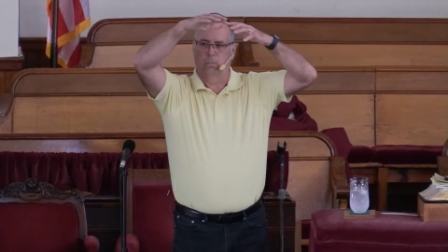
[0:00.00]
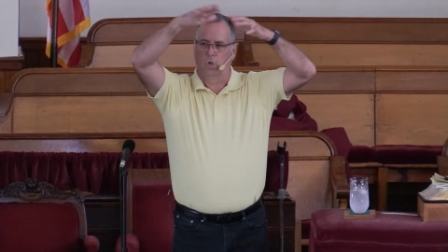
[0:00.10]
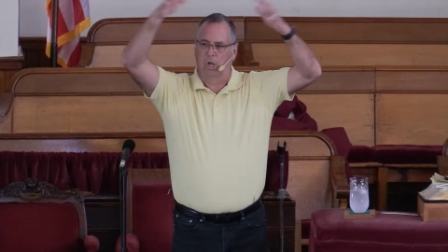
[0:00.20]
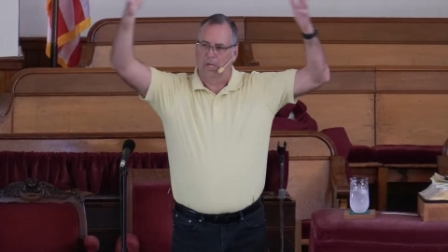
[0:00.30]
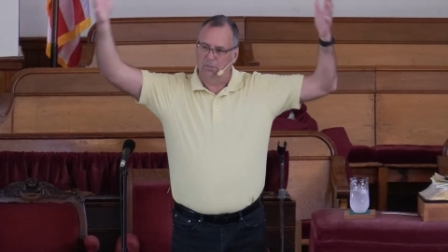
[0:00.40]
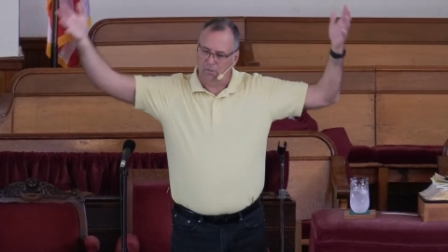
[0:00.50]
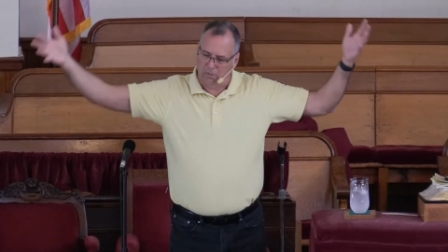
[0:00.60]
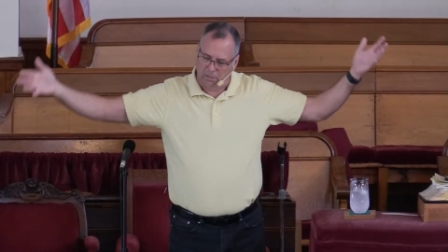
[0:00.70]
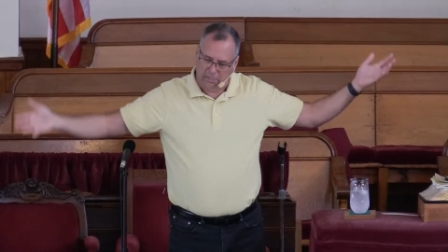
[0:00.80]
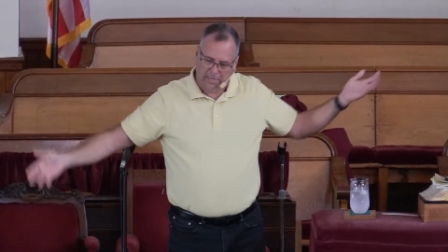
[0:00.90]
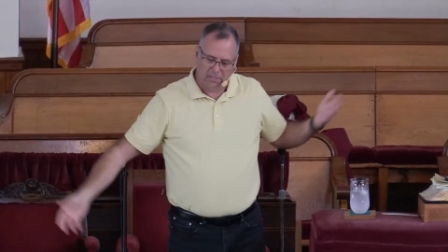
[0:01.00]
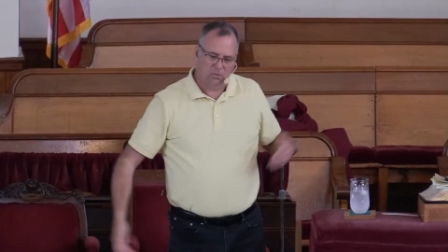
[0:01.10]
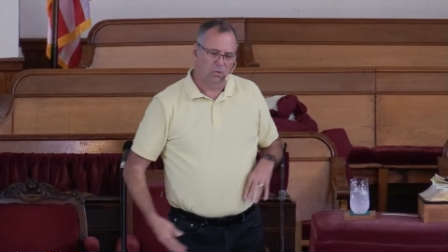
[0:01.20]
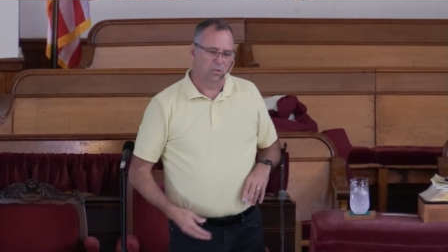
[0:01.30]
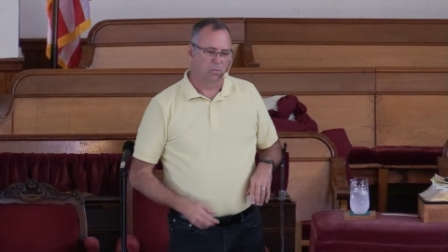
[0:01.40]
gods and the
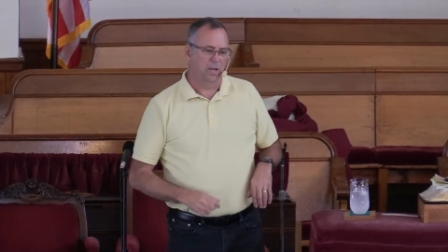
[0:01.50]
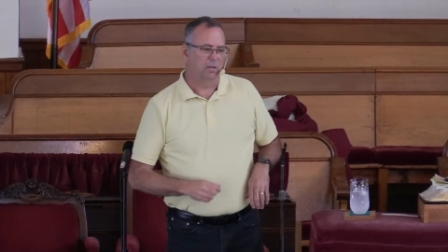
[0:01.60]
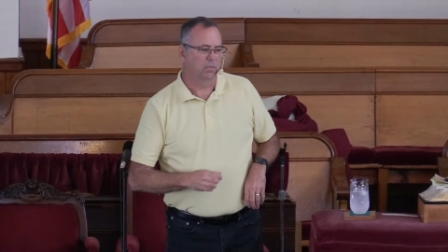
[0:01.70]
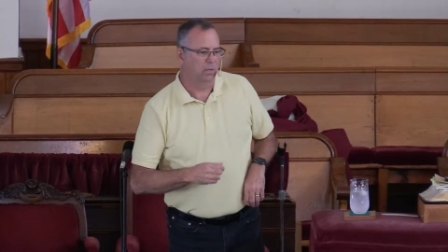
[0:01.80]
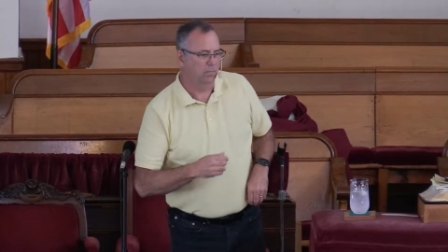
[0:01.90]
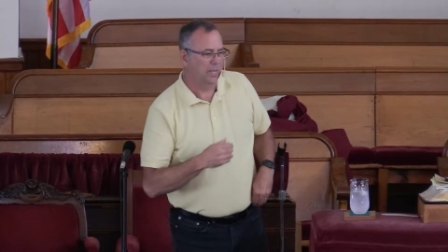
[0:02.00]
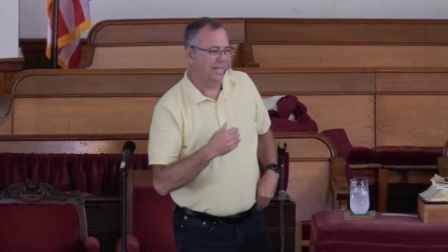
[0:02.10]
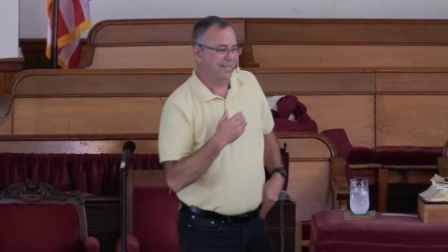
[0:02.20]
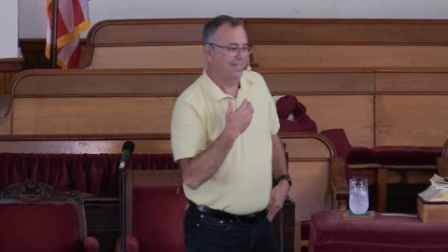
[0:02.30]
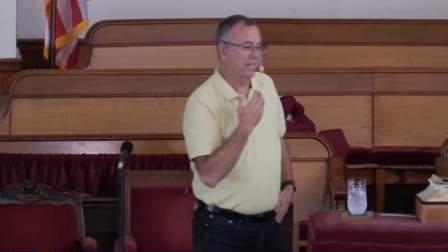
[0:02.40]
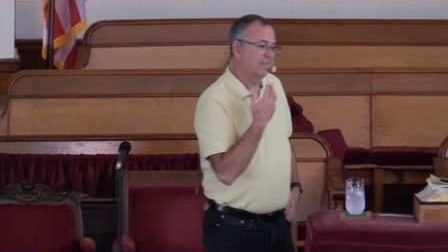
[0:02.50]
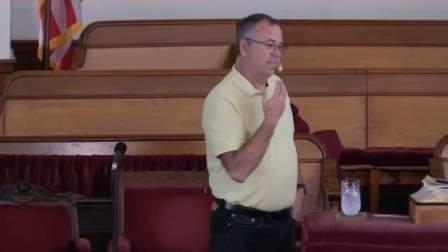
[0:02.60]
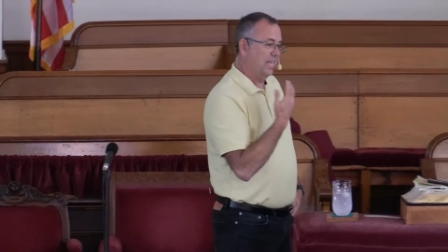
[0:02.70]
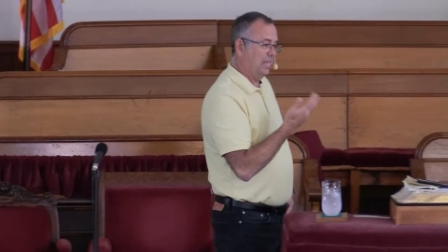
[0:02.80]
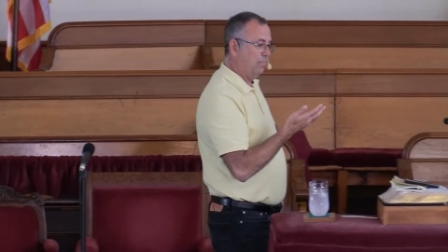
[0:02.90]
lands all around them, and then
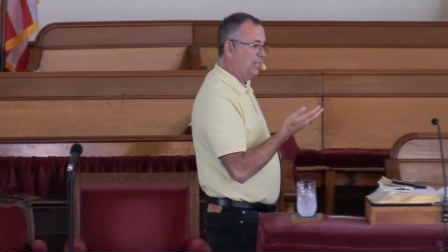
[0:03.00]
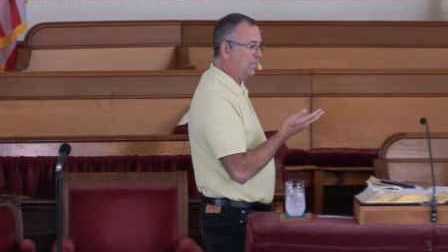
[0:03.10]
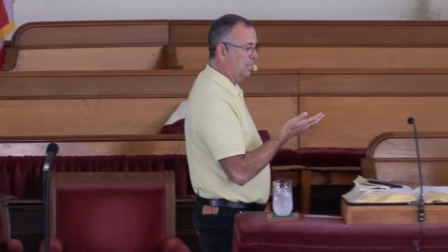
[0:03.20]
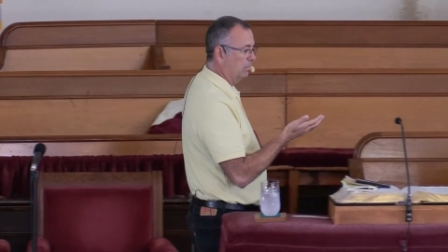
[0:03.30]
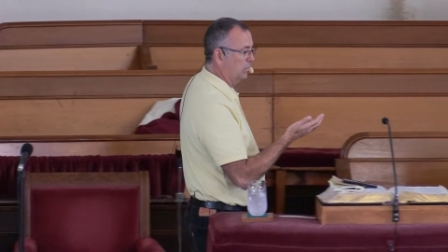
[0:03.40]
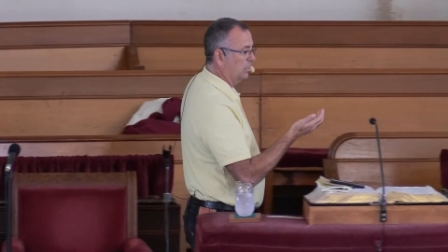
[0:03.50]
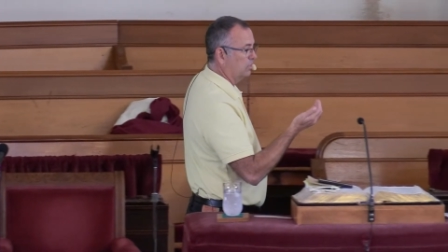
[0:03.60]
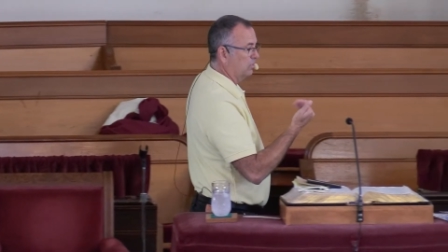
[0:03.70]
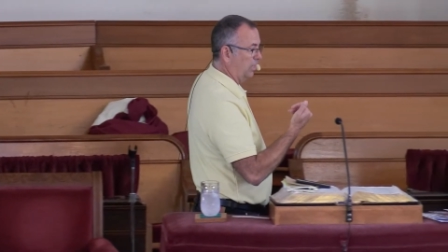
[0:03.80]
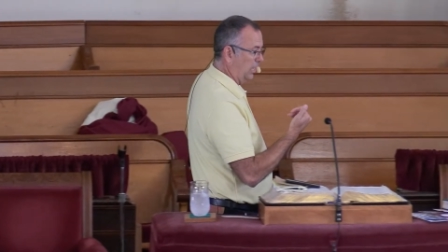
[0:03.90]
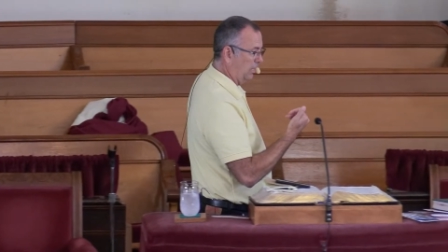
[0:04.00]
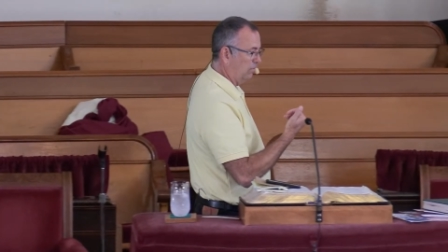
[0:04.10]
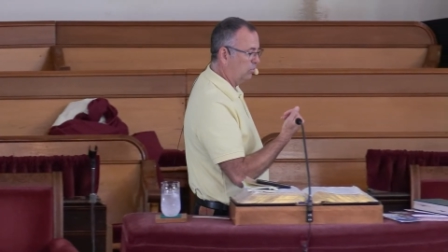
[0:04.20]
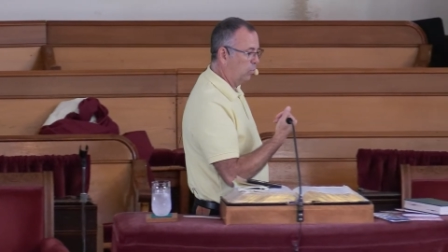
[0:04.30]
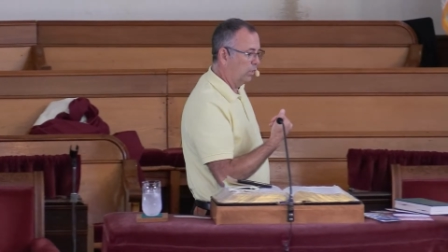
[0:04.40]
they become the
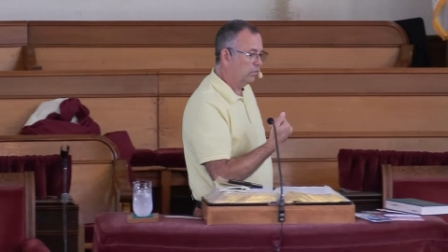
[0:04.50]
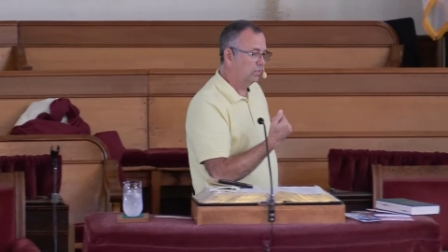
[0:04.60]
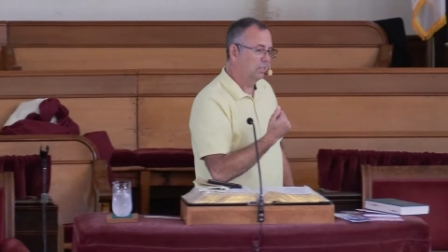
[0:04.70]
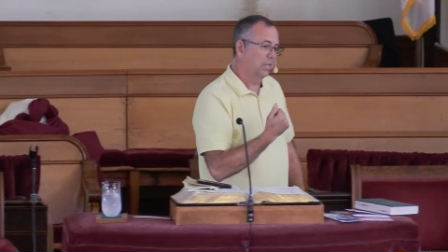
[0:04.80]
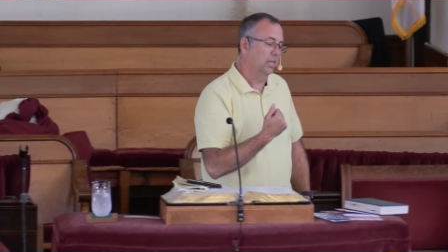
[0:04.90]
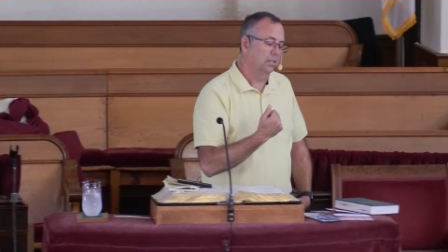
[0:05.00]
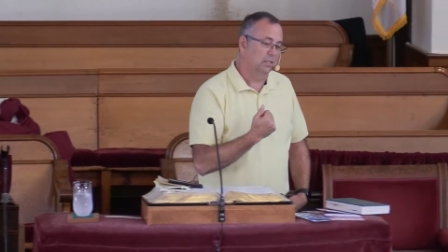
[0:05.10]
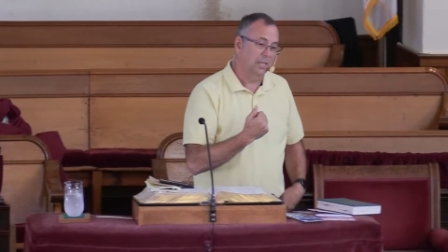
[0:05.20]
slaves once again.